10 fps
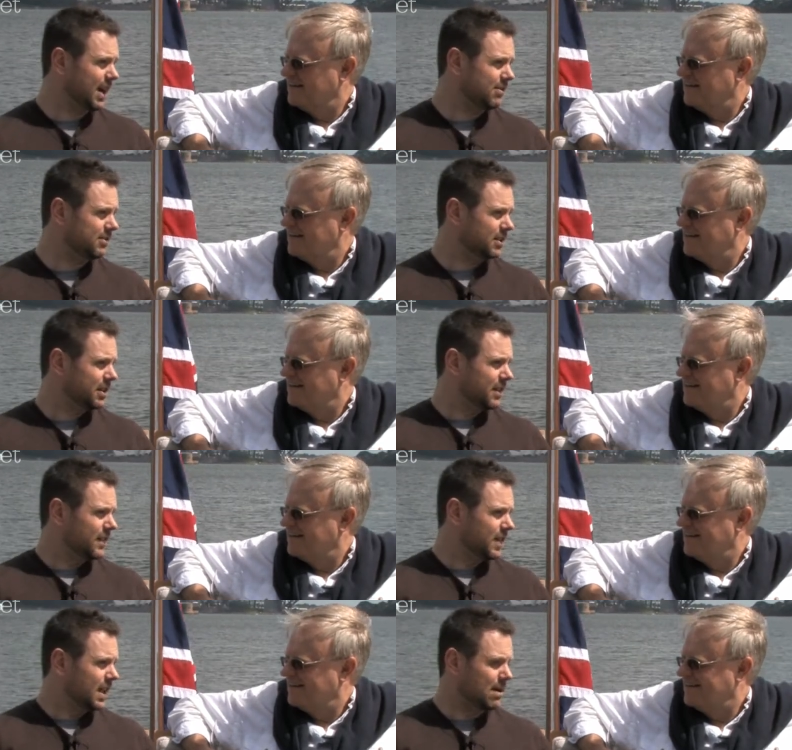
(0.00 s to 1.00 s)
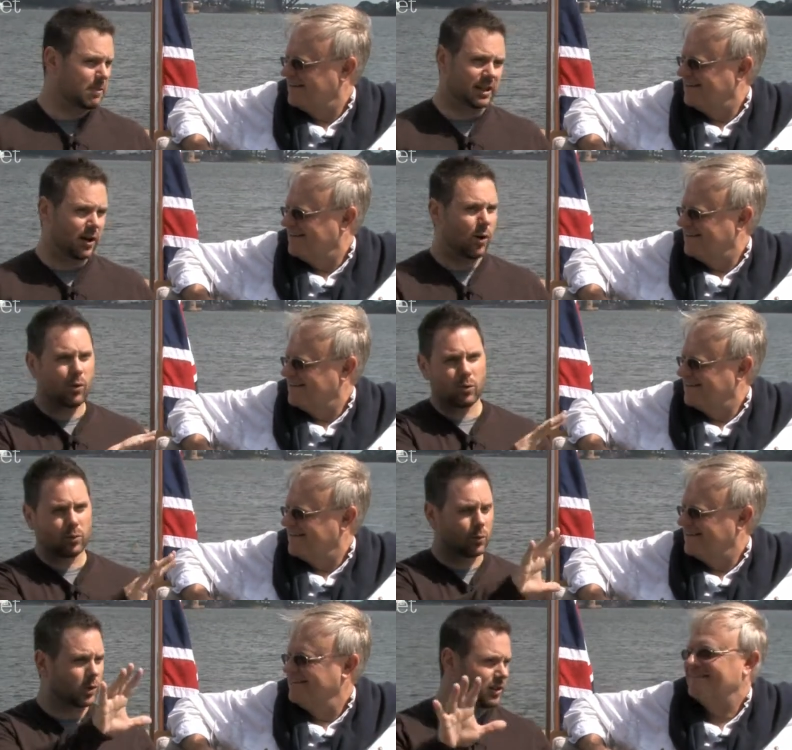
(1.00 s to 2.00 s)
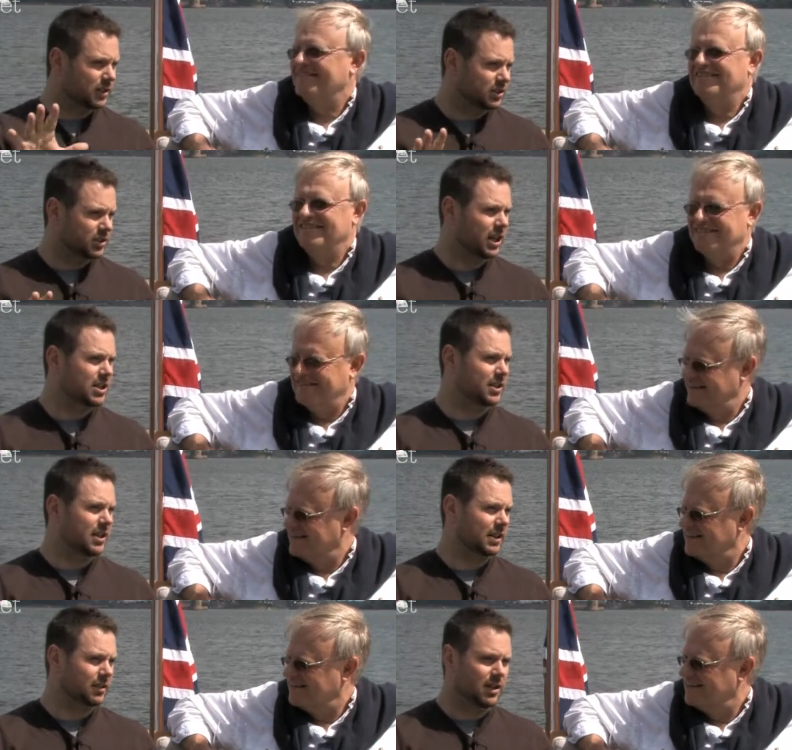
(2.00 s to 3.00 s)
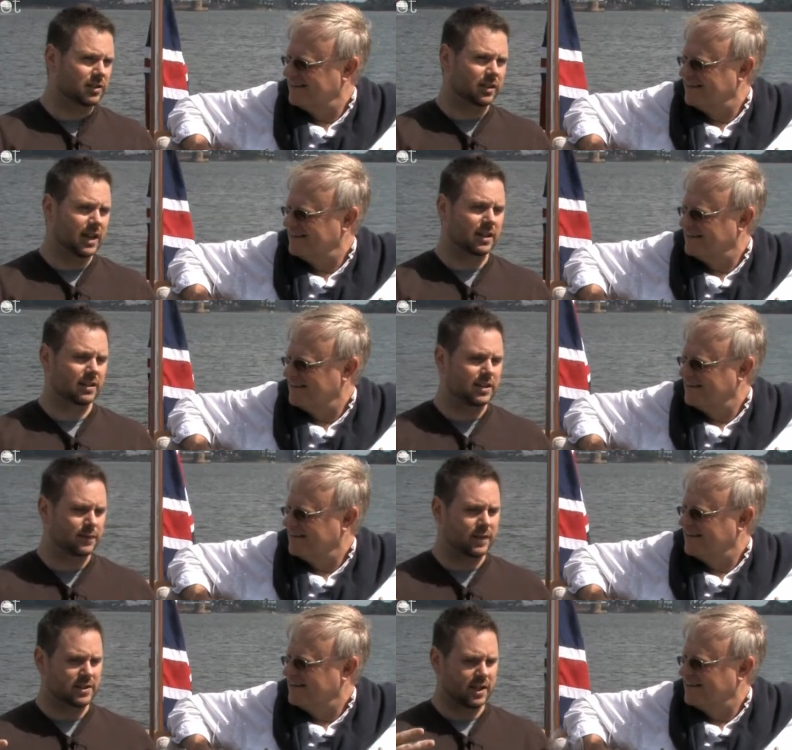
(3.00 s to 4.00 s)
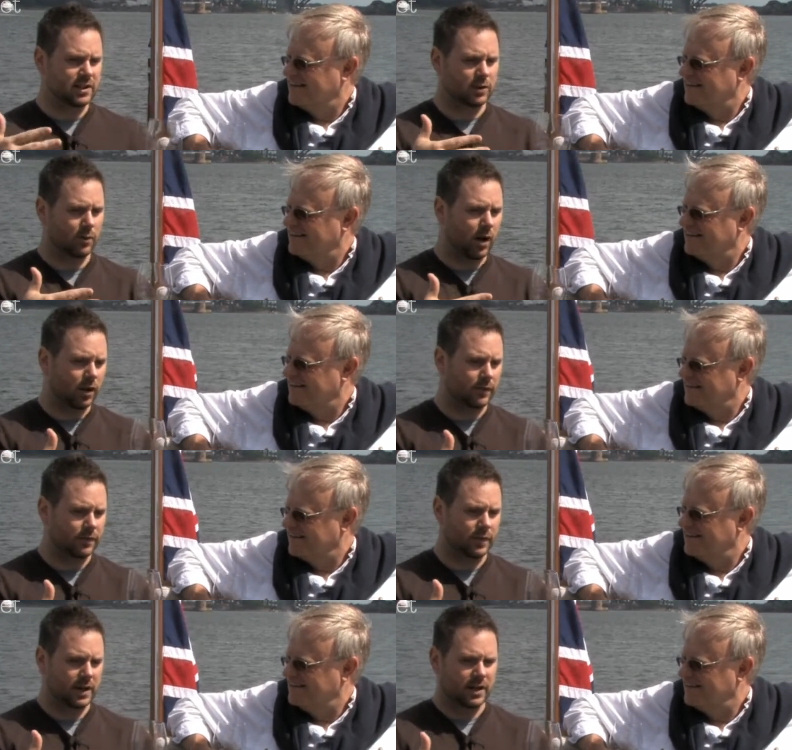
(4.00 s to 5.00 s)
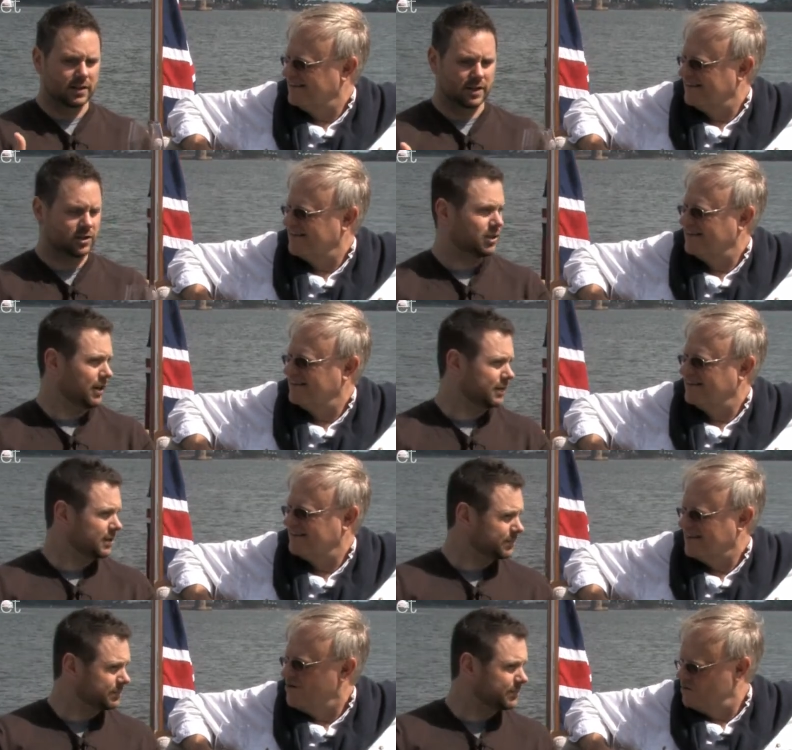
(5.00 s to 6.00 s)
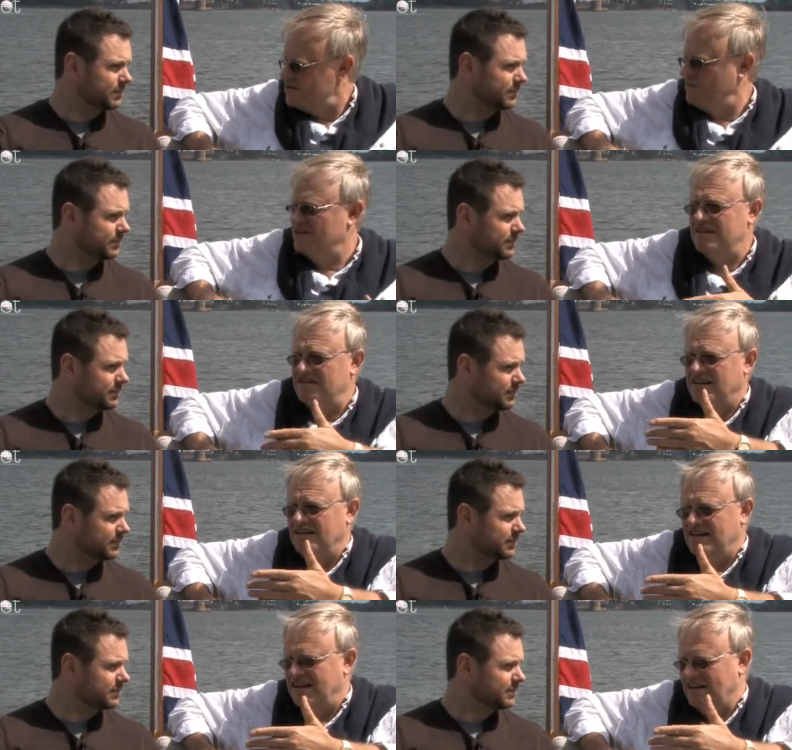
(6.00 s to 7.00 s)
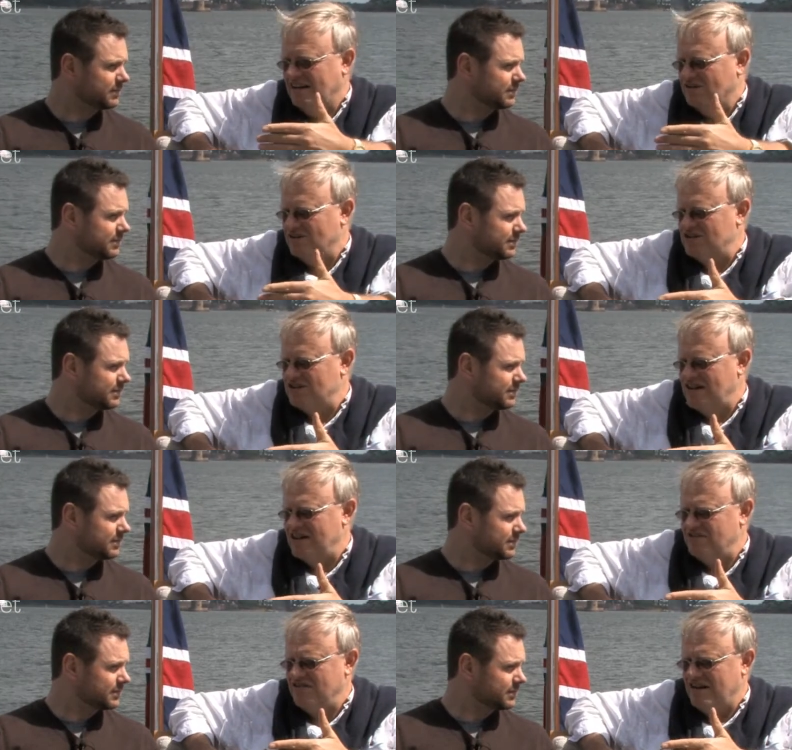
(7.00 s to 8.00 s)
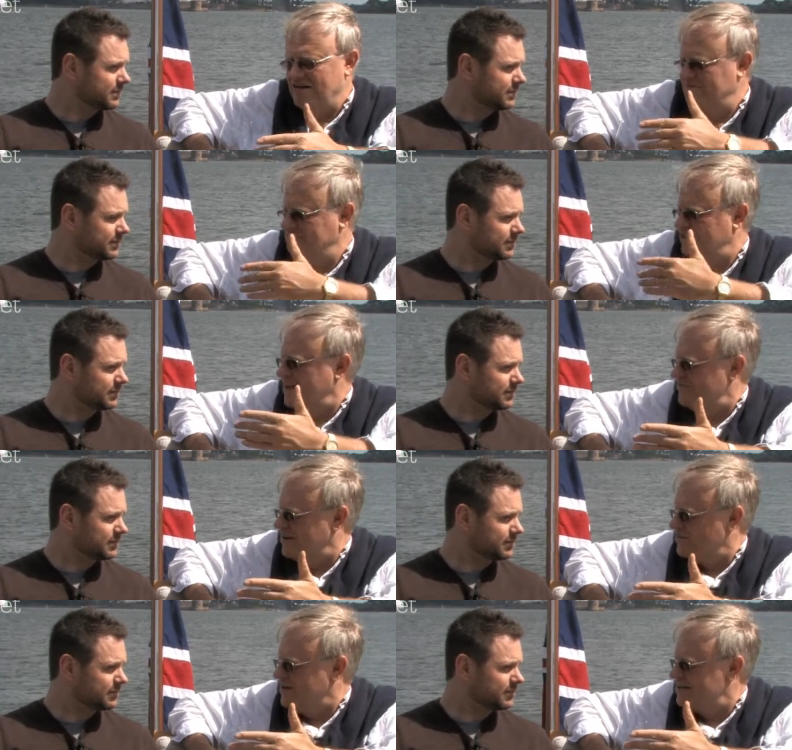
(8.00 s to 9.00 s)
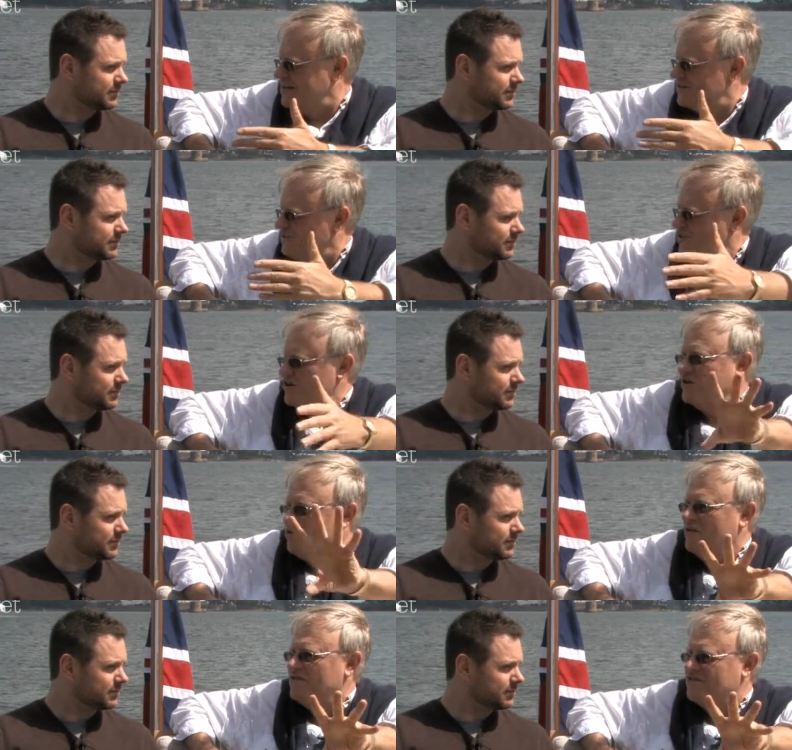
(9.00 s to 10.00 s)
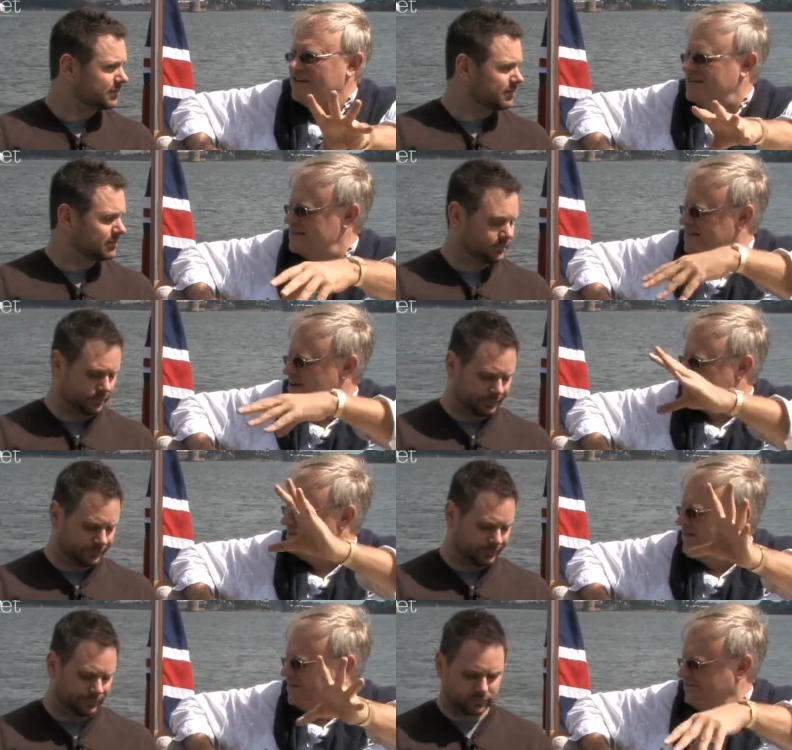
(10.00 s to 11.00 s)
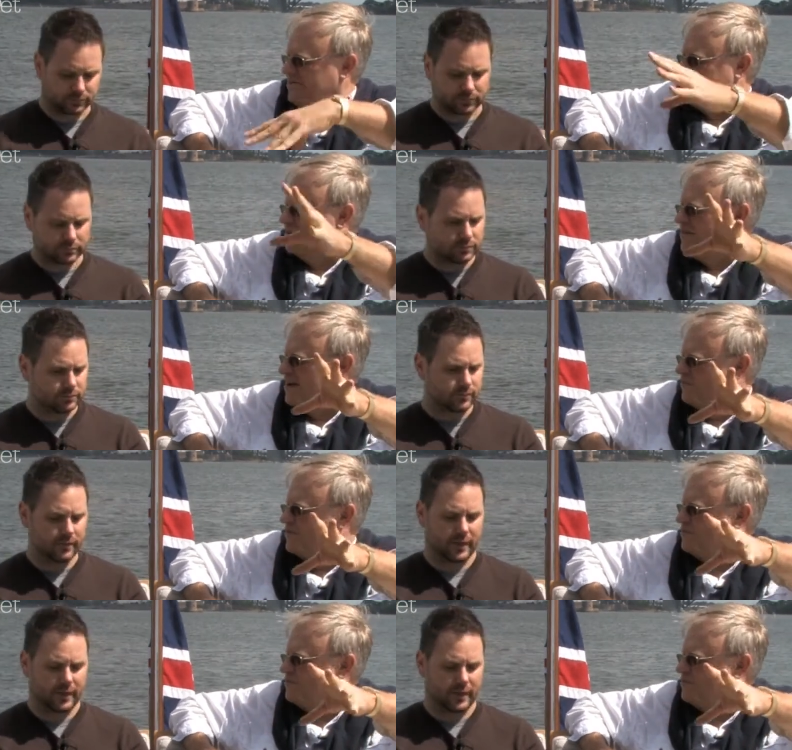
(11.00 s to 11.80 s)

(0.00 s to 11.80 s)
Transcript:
Speaker 1: now? I mean, the whole world is changing technologically, and this fits into all of the shift.
Speaker 2: Well, someone did a, a look at Star, um, Star Trek at one stage and worked out all of the things that they were fiddling around with